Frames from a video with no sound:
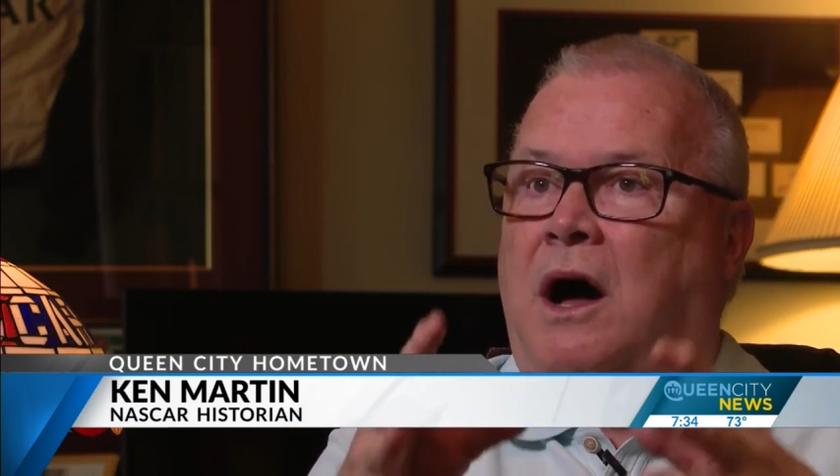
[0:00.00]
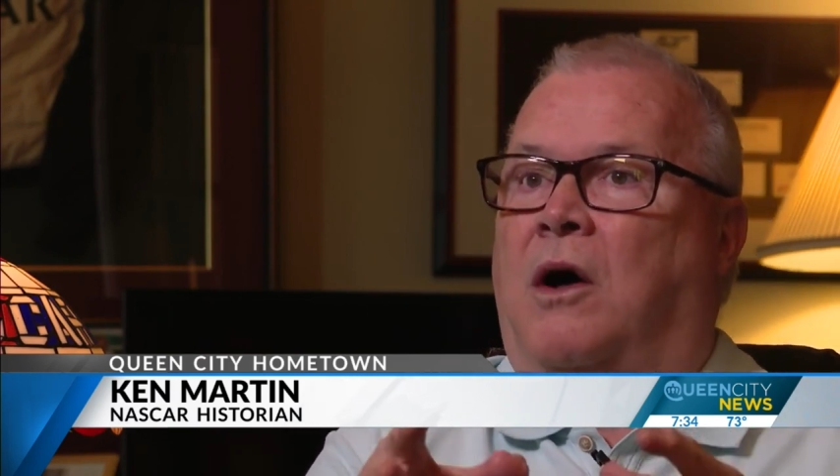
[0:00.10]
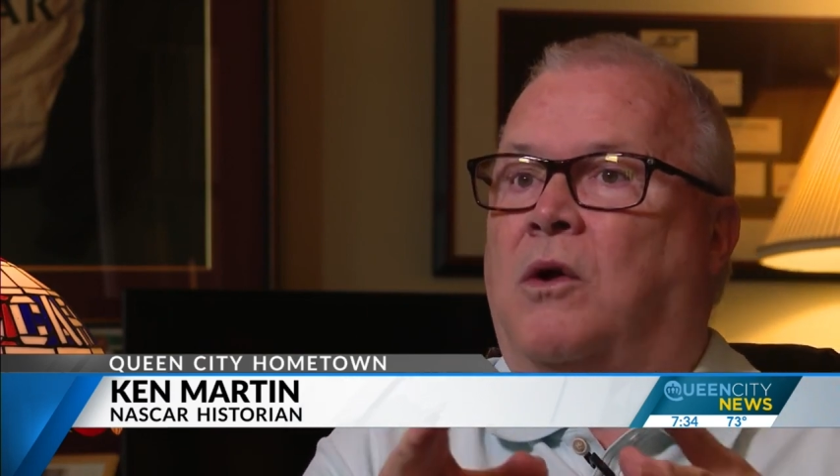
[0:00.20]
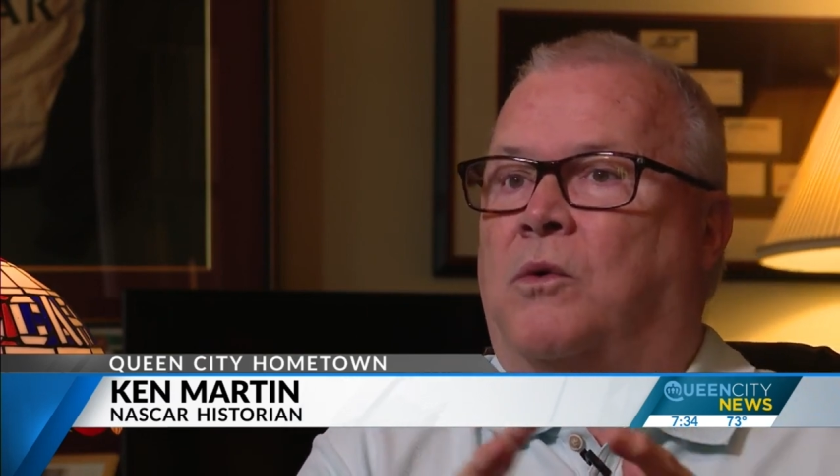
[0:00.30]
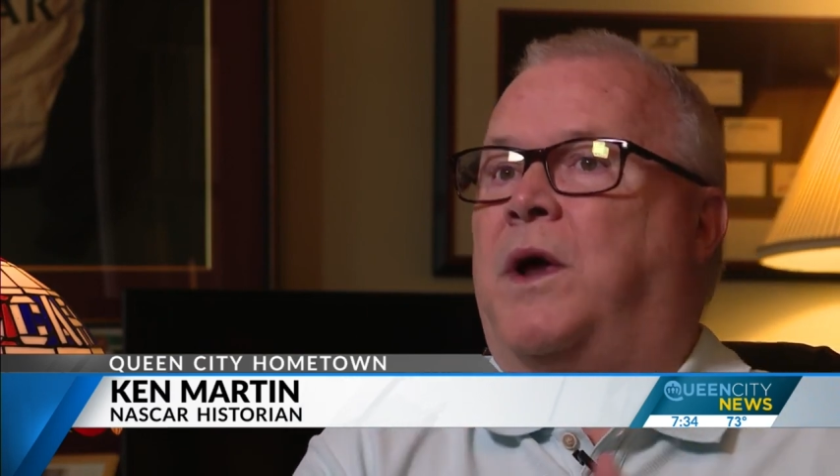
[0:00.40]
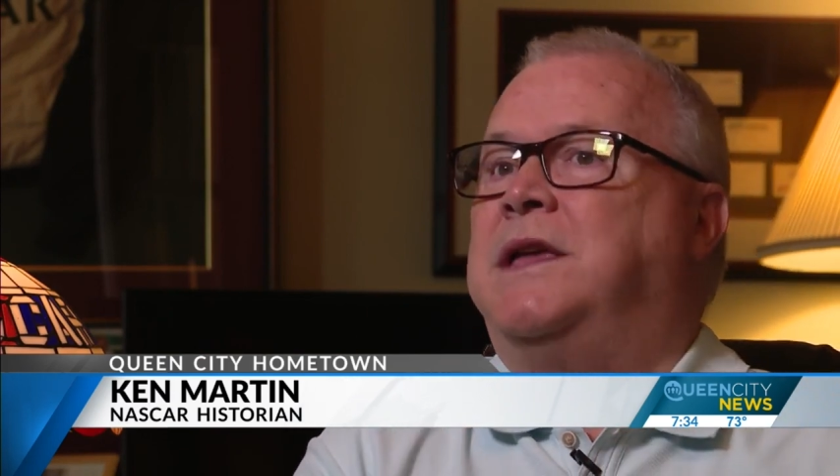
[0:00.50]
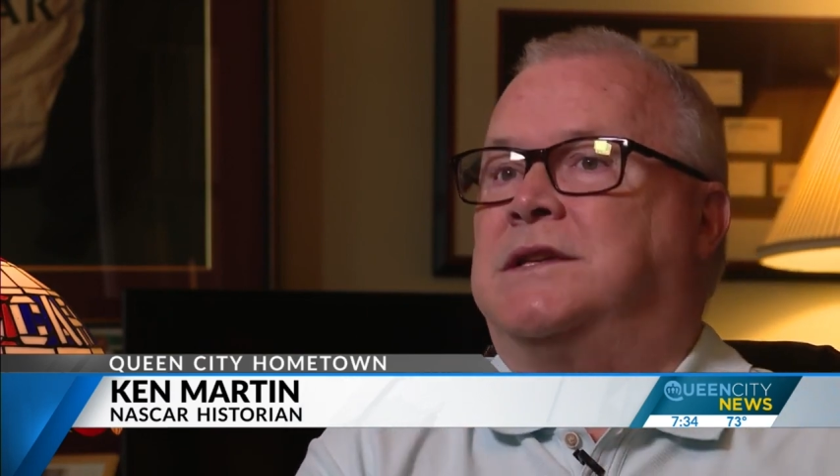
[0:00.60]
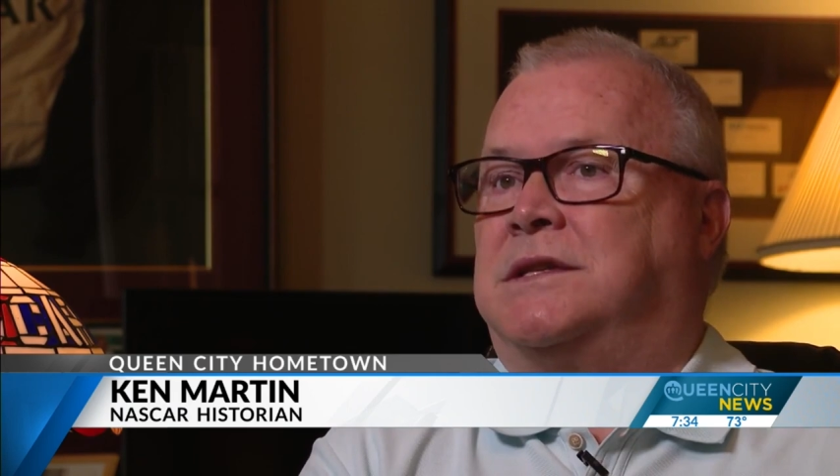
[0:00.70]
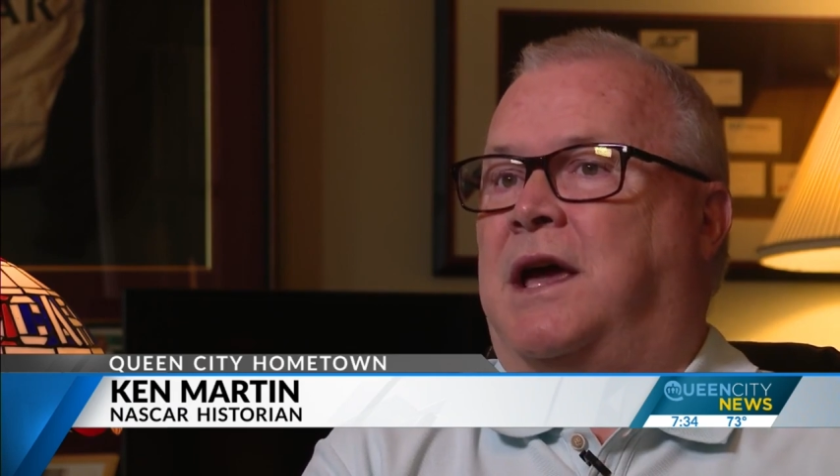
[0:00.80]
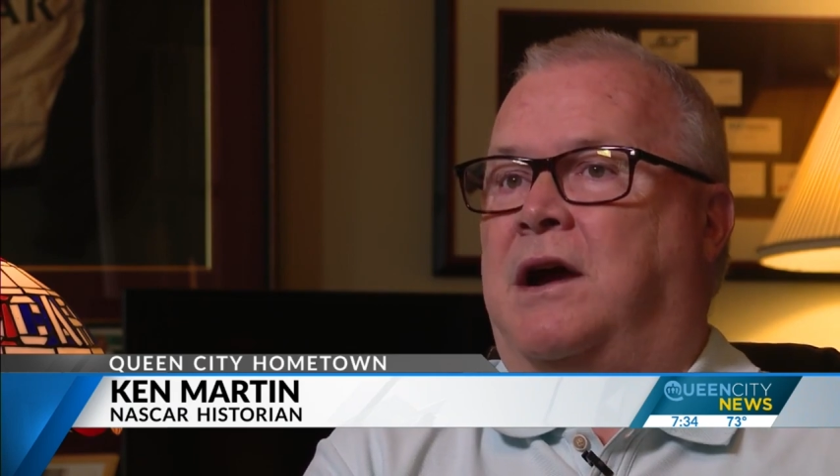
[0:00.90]
all
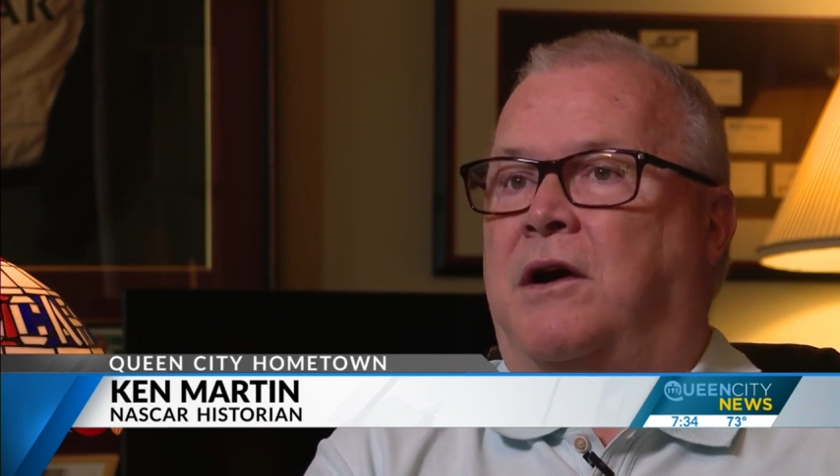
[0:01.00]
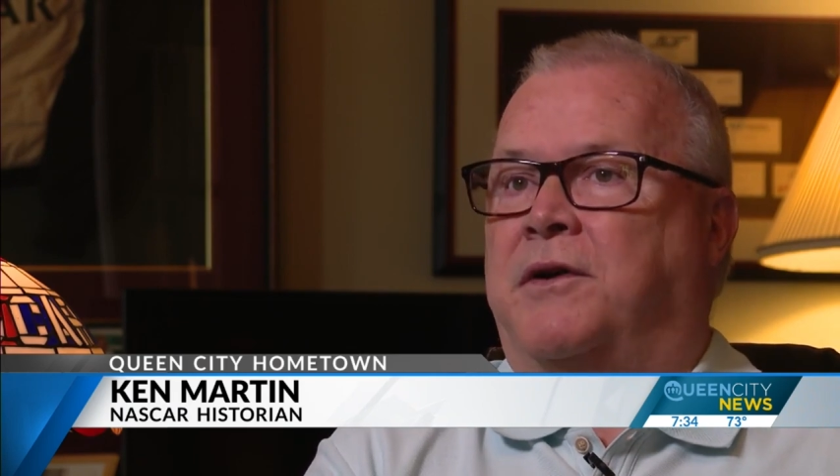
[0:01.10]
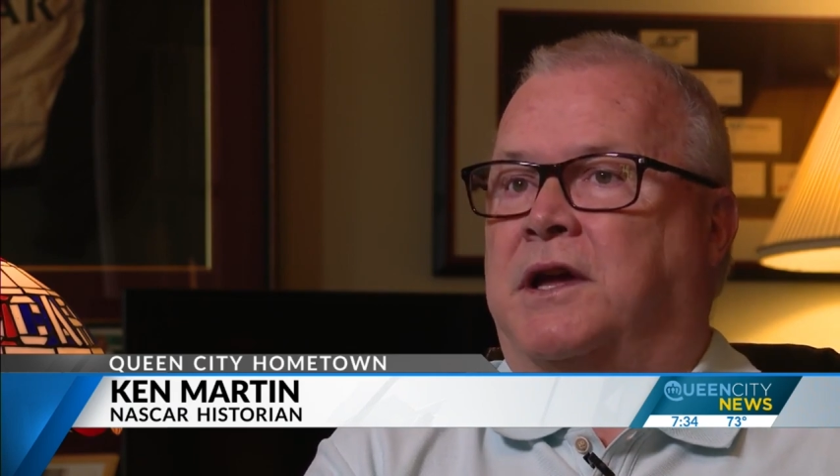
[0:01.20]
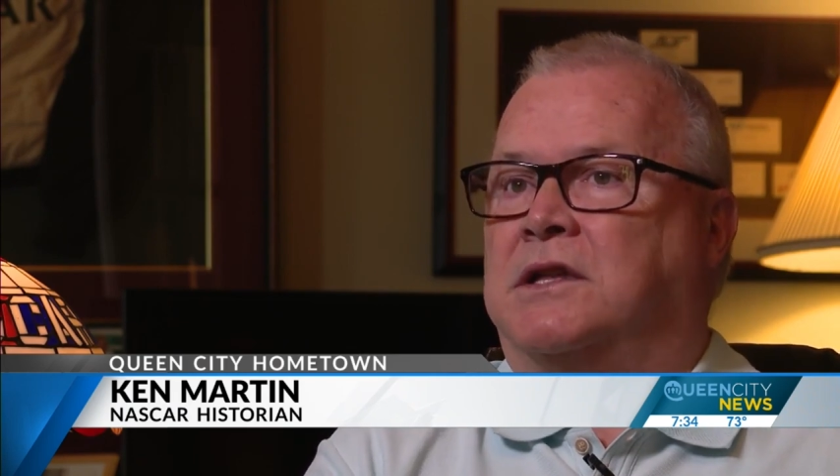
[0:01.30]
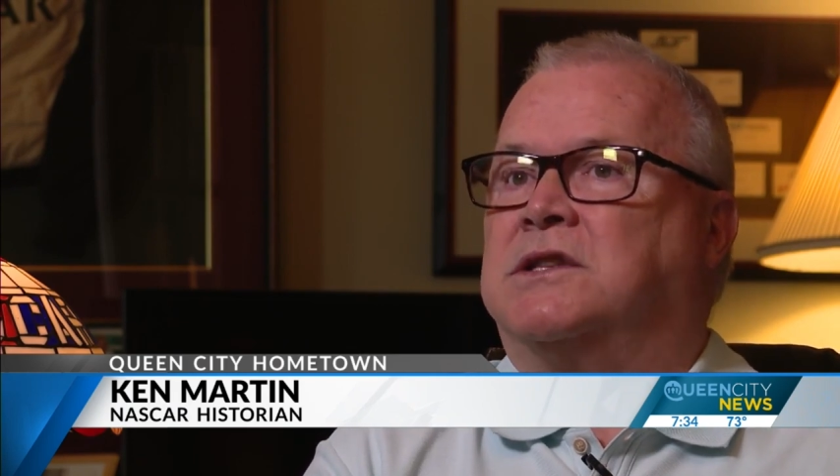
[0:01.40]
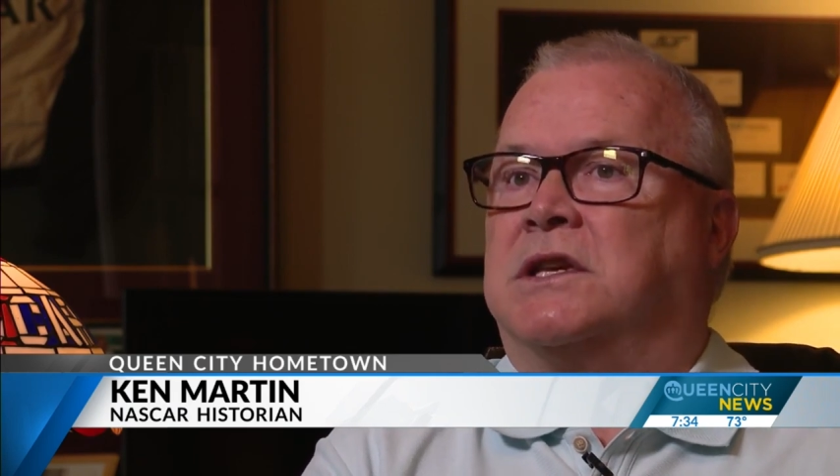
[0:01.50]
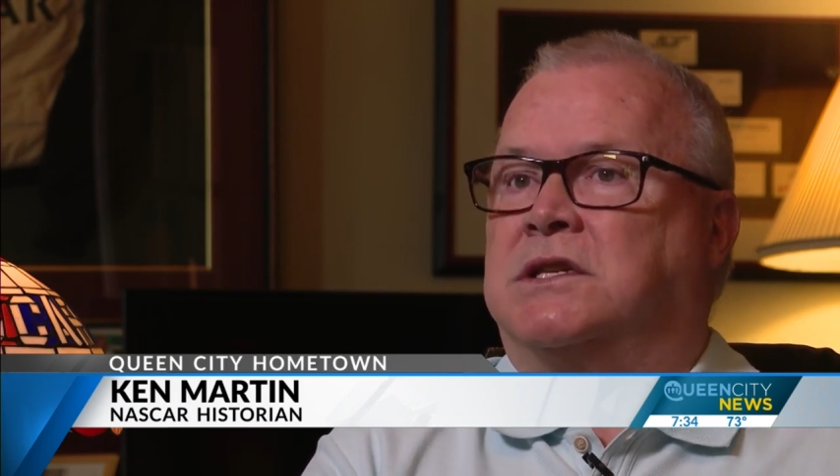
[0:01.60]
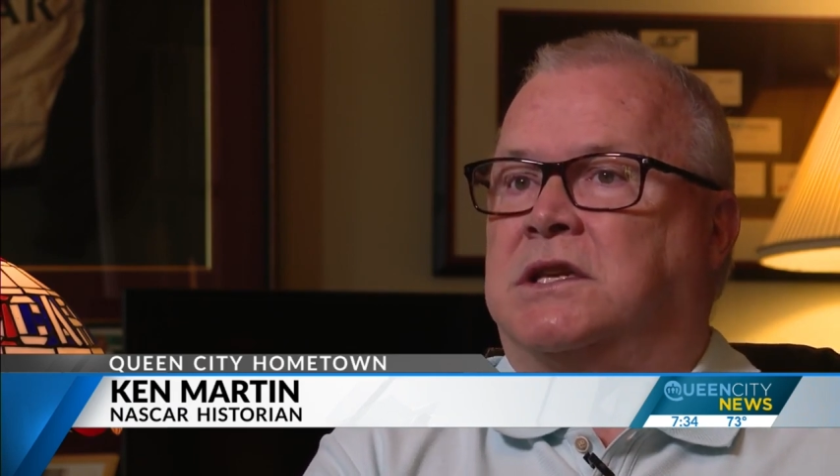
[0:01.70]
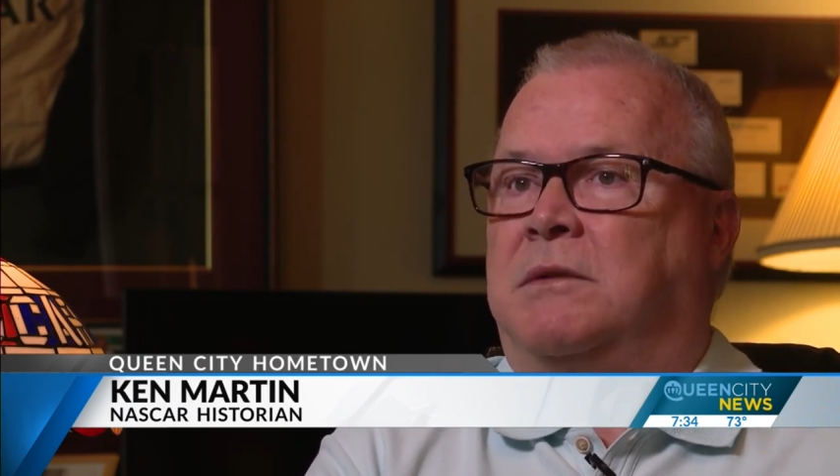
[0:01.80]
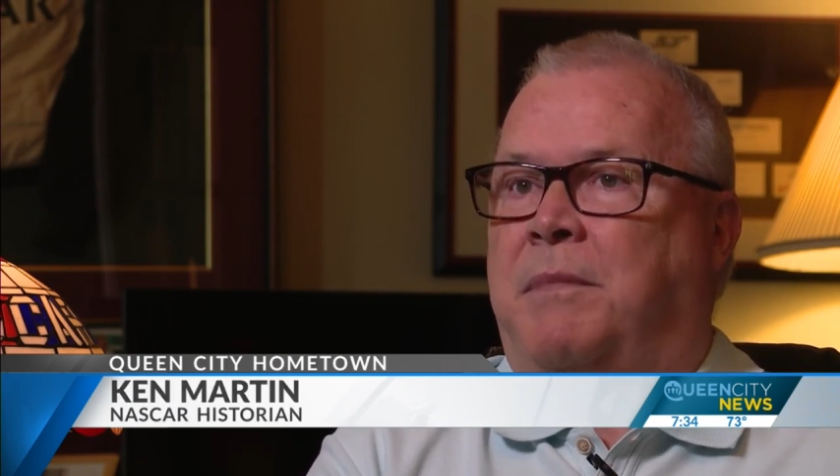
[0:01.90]
race there on a
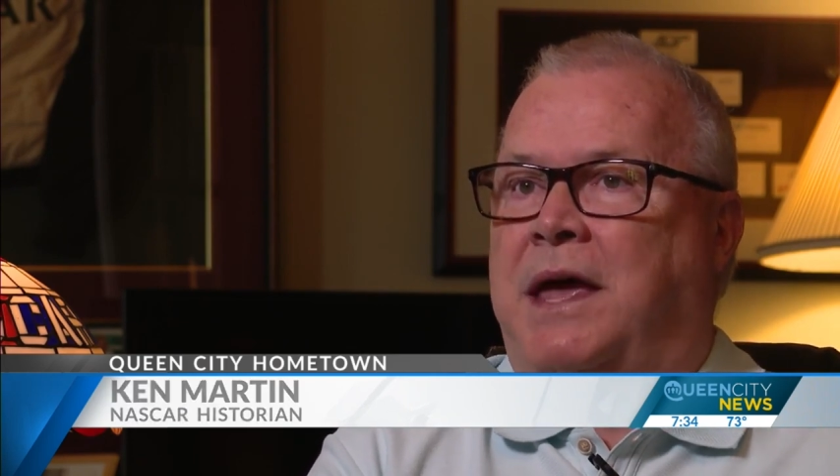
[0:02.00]
consistent